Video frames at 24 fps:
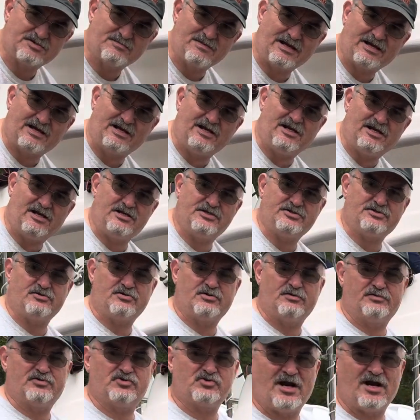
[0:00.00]
making it easier to
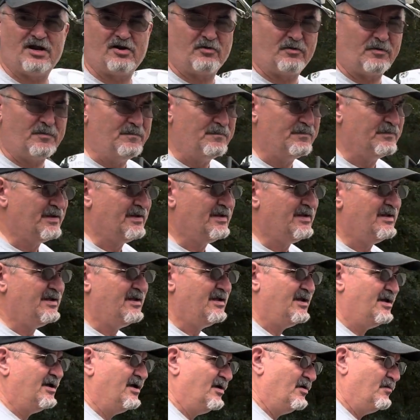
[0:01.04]
trailer.
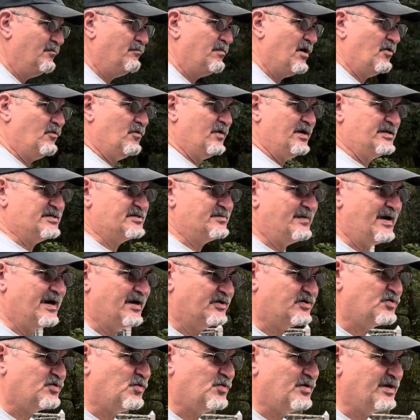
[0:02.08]
Boat weighs about
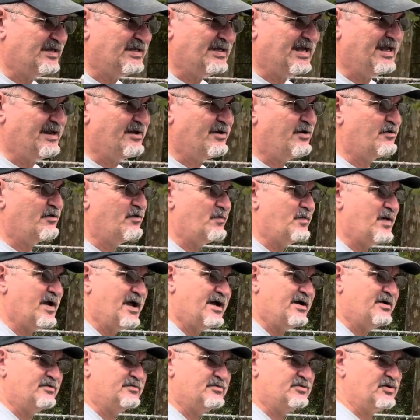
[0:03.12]
2,800
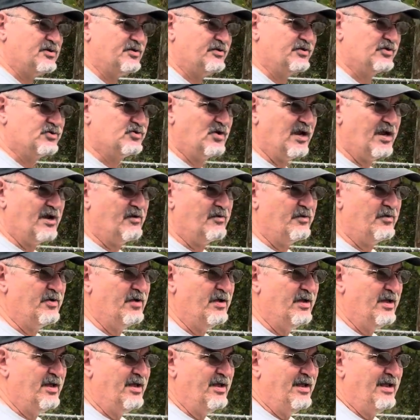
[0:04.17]
pounds on the trailer,
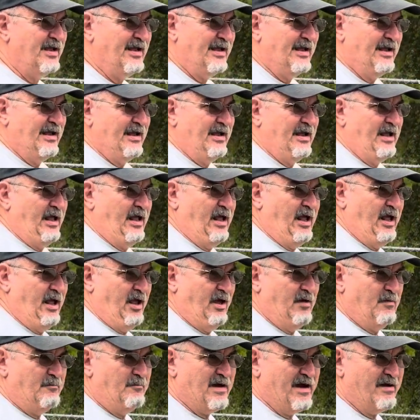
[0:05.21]

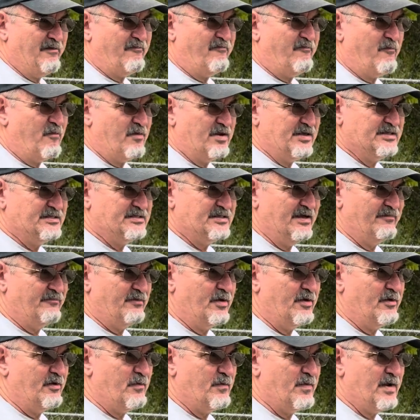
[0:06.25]
about
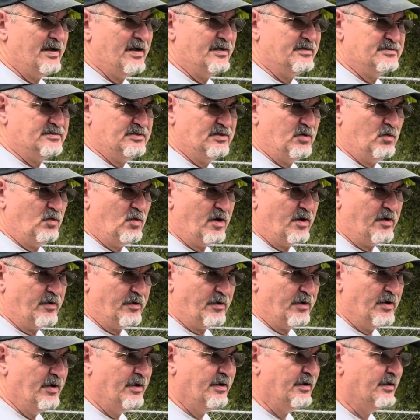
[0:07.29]
4,700 pounds in the water.
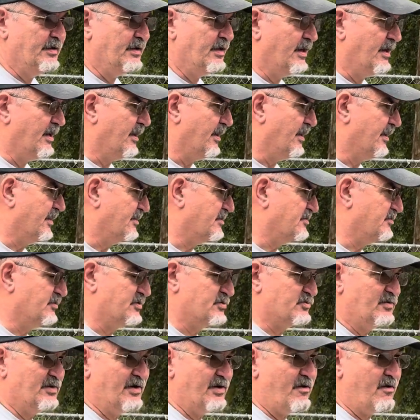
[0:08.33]
So it's
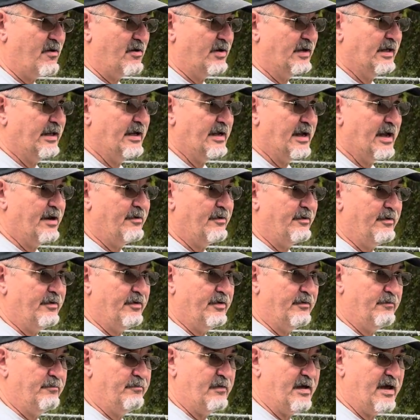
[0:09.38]
really hard to get out
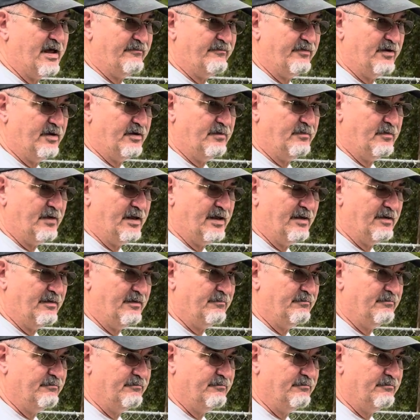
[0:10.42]
of a